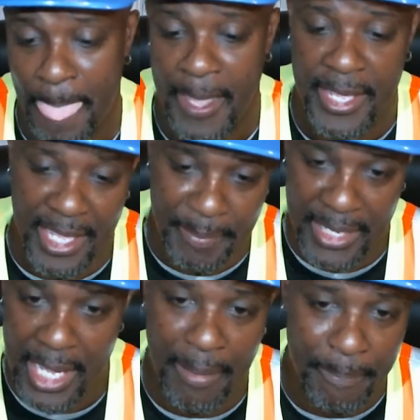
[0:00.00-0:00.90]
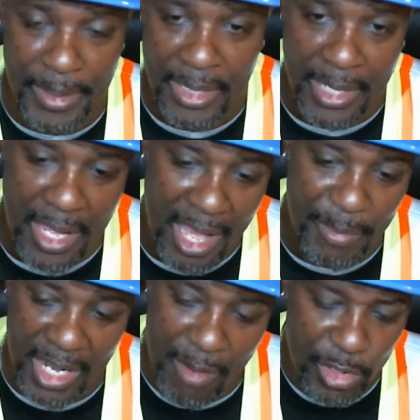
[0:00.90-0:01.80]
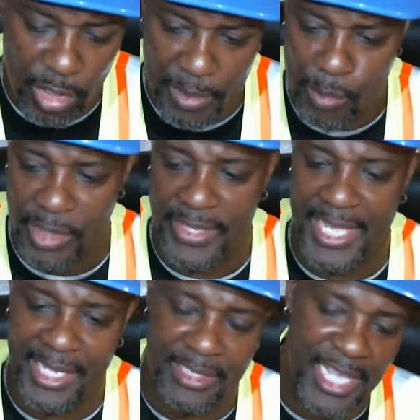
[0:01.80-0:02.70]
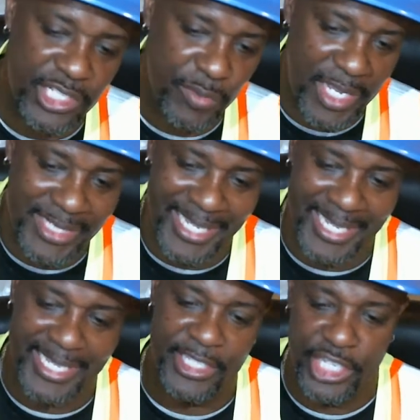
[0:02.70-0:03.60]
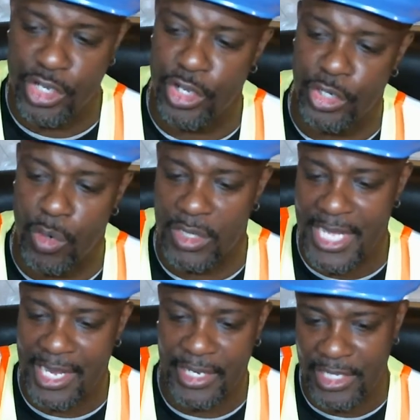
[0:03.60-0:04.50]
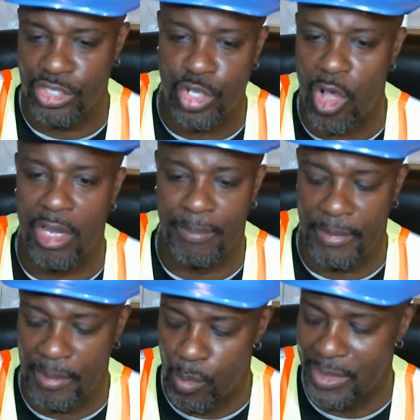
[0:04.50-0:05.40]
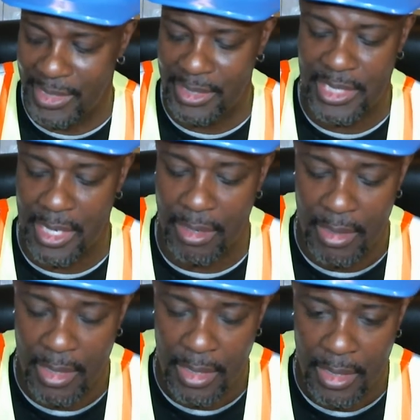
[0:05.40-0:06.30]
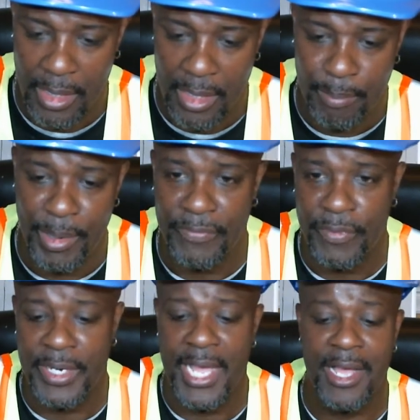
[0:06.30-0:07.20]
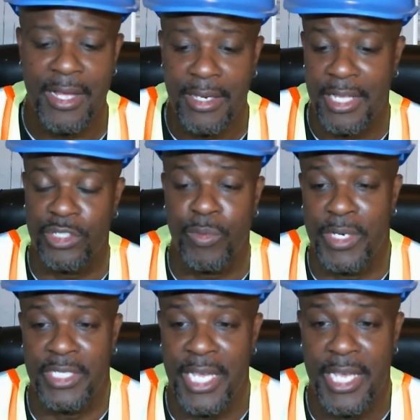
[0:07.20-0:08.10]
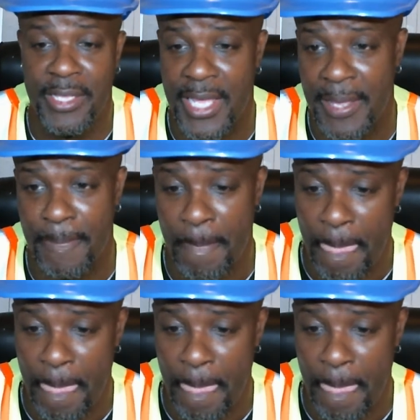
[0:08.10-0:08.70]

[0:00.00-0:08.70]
hit me up. I'm going to cover a little bit more things as it relates to interior doors, how to install them in more detail. But for now, I just want to say that